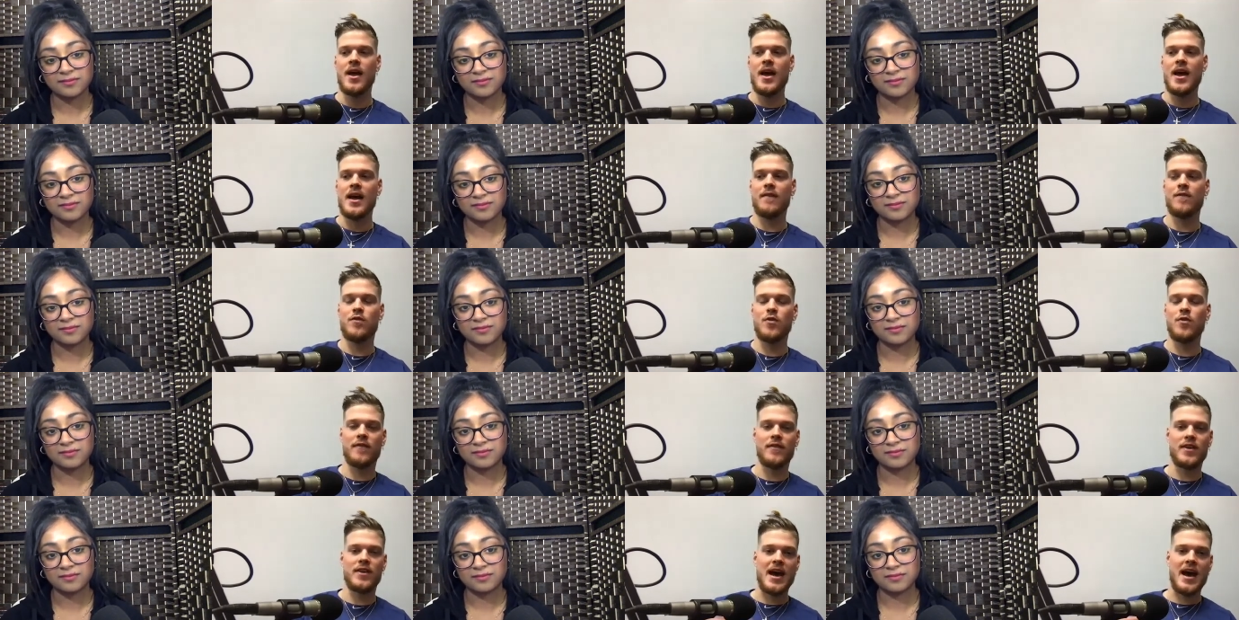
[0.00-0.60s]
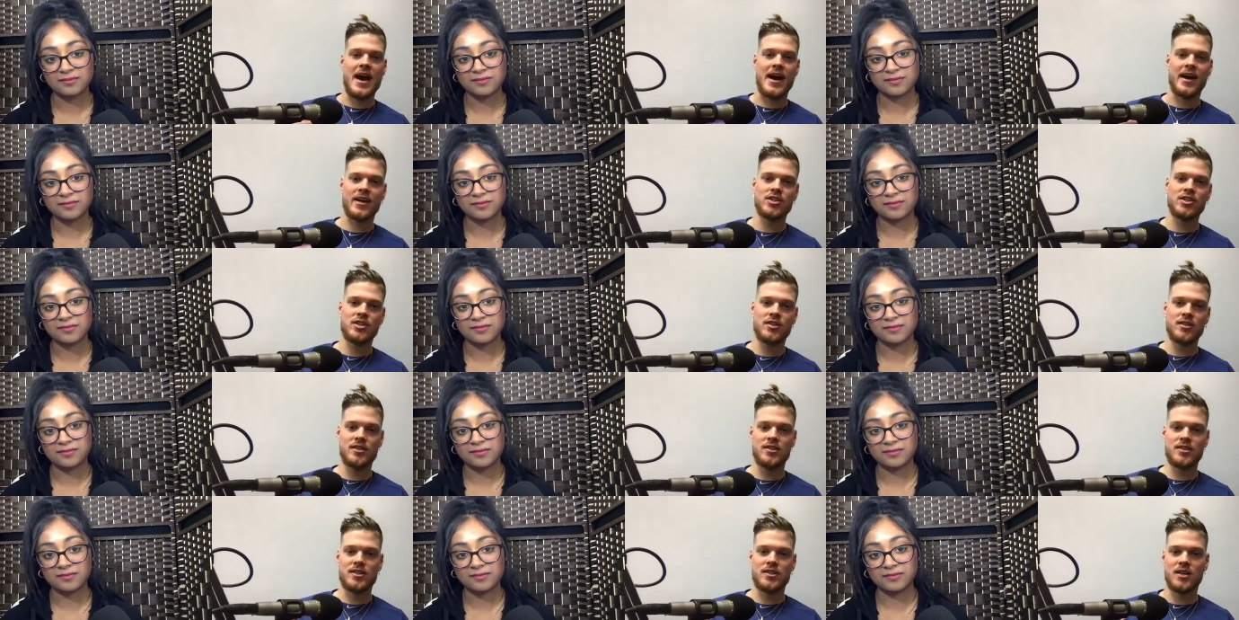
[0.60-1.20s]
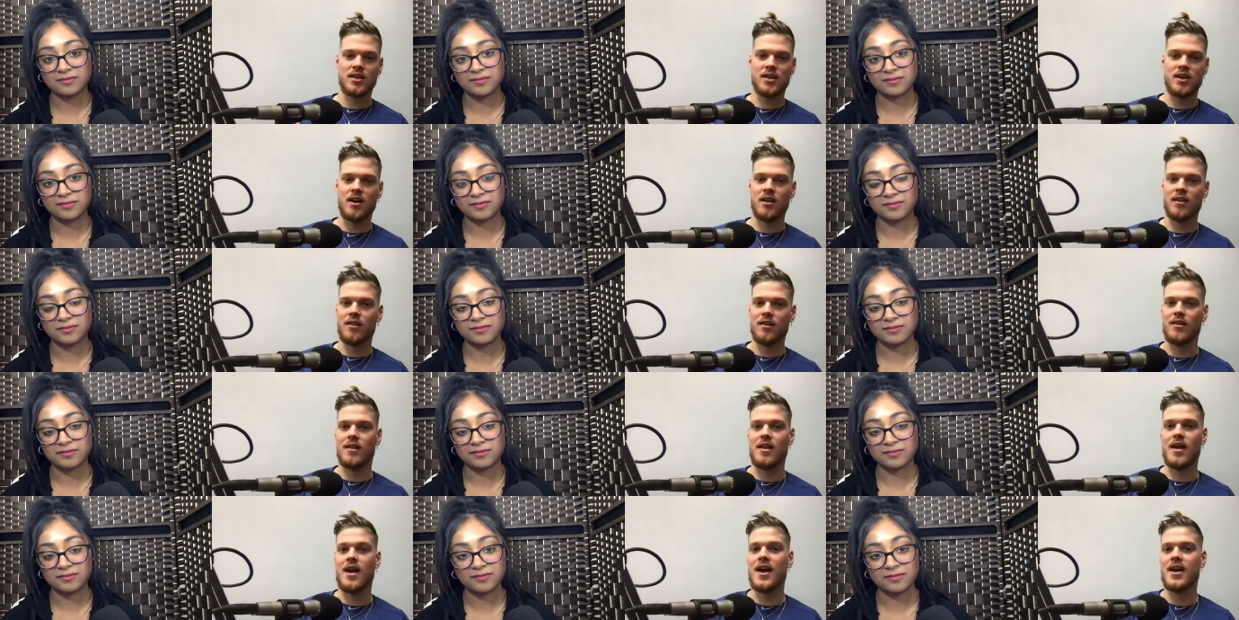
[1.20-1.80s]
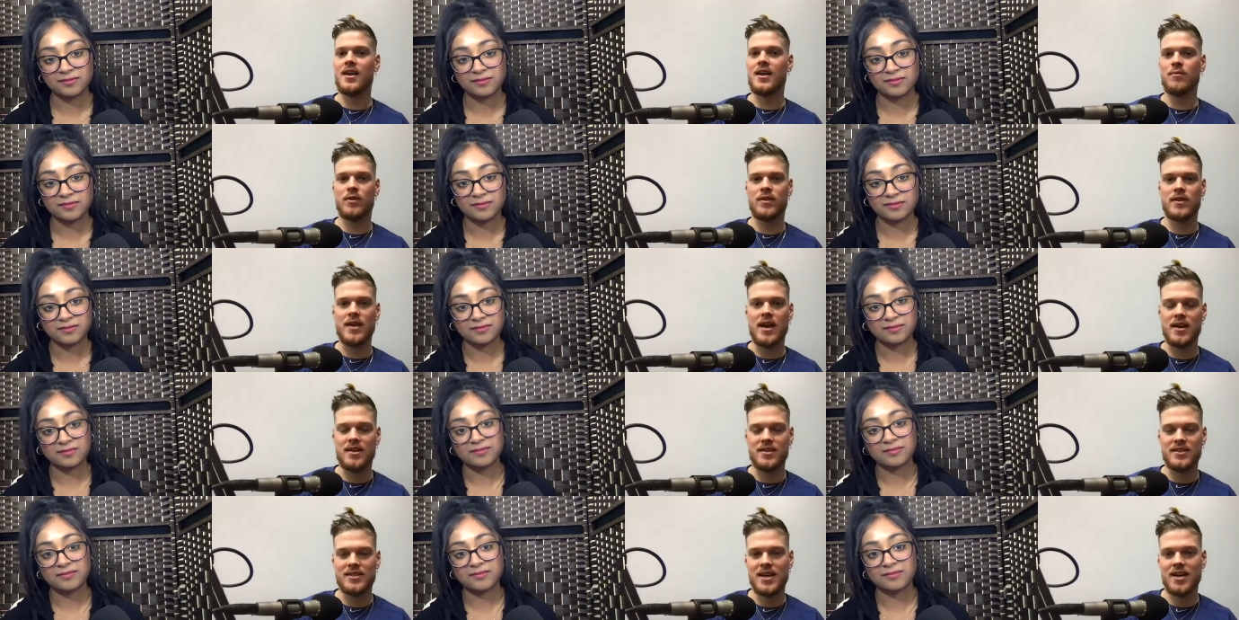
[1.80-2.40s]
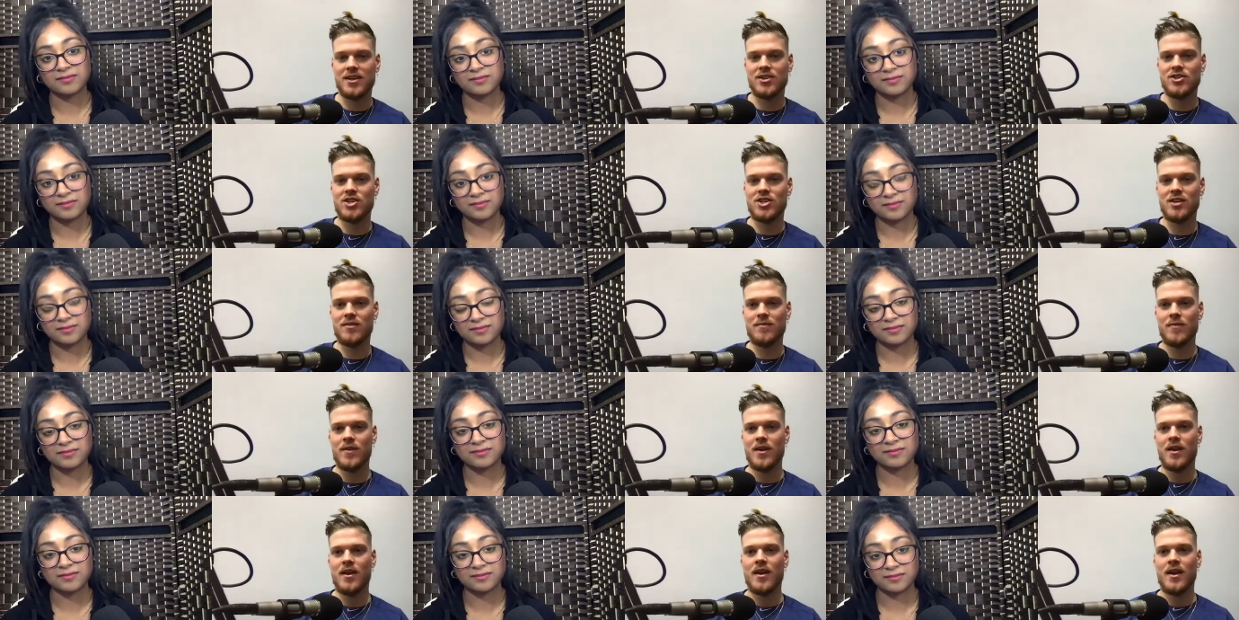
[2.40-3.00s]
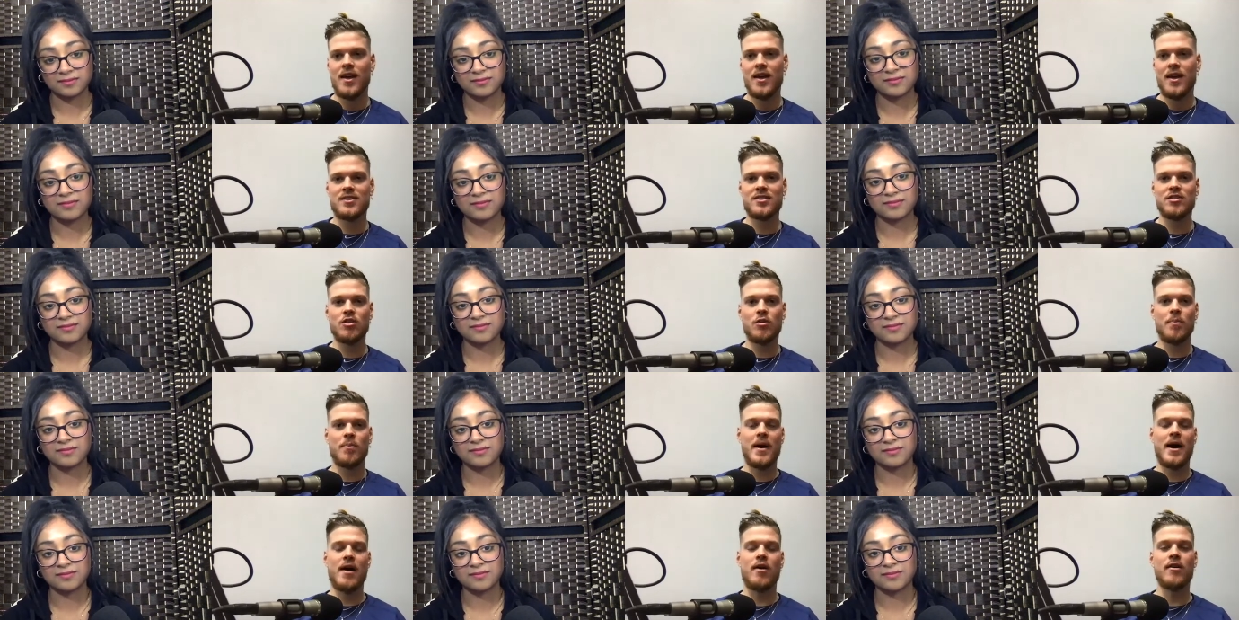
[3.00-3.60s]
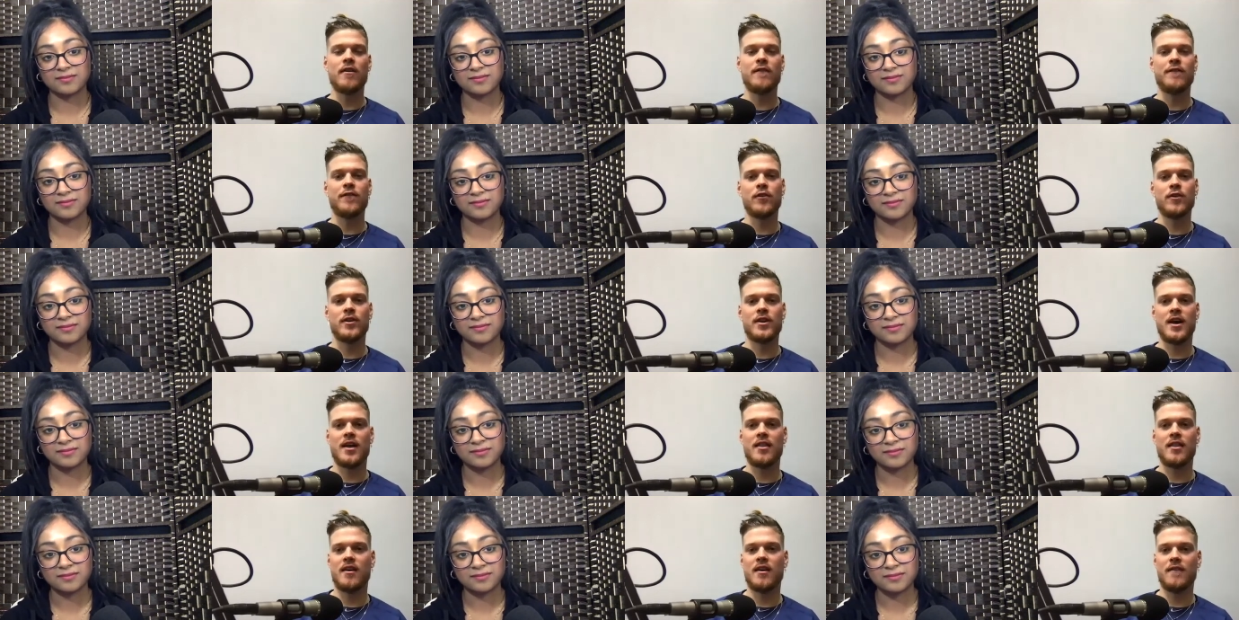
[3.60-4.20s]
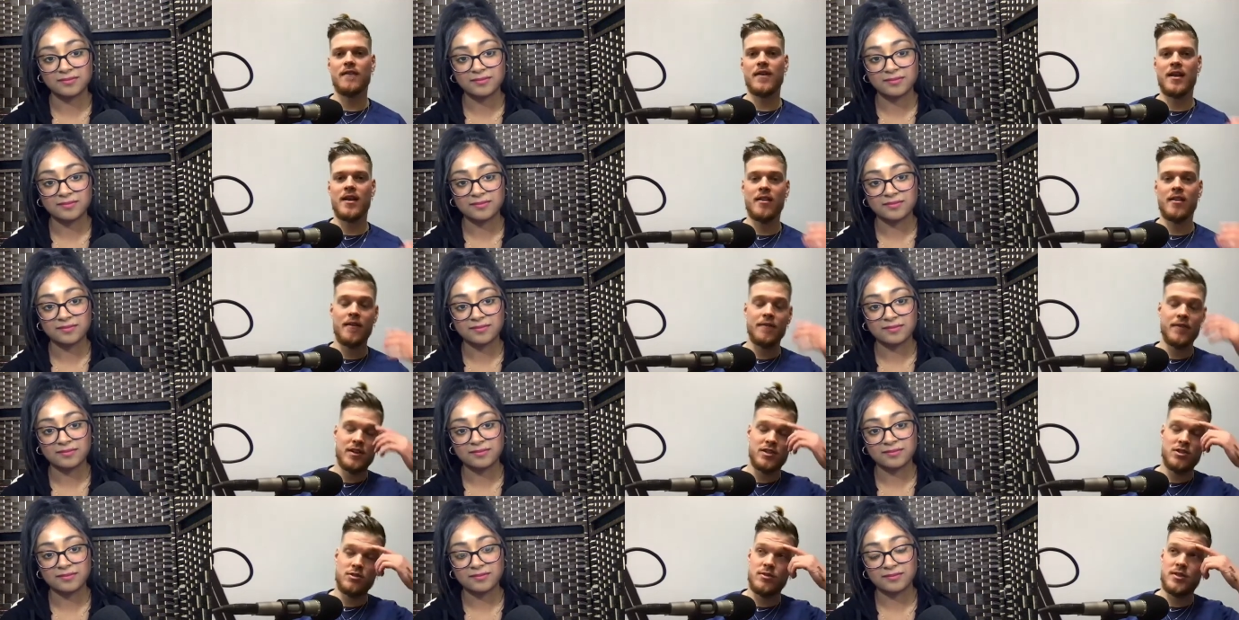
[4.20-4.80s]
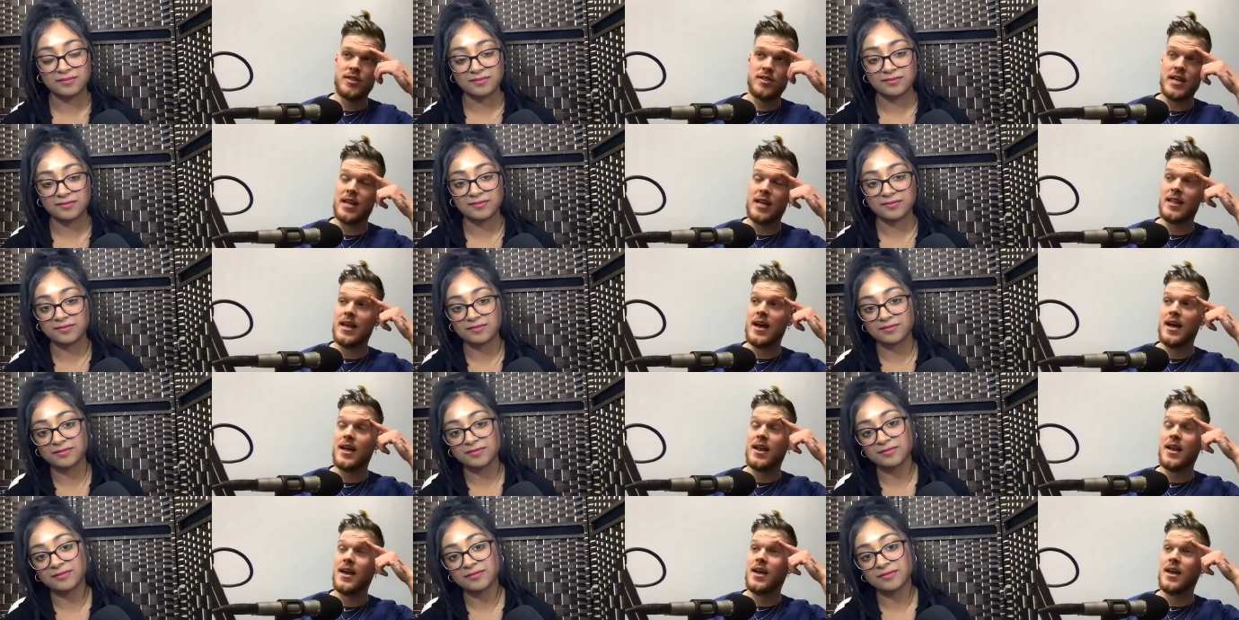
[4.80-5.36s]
Speaker 1: And if you have an action that's gonna align with that intention, it's so powerful. And I love I love that you said that.